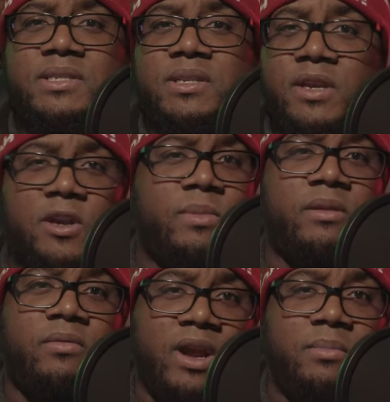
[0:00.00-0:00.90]
to hear me
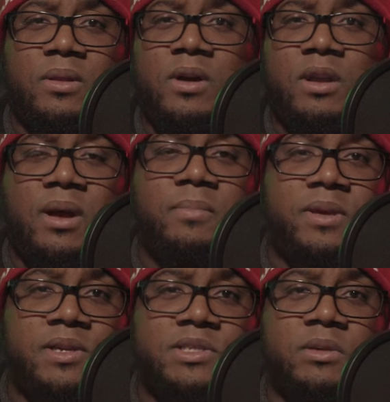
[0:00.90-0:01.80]
ramble on about
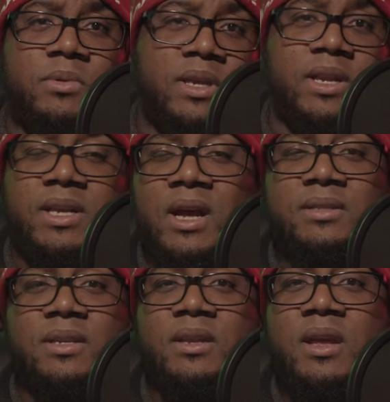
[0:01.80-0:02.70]
PC related
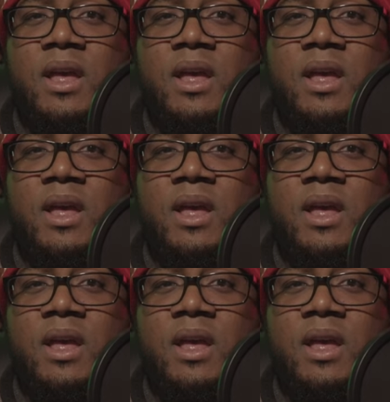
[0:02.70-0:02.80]
content,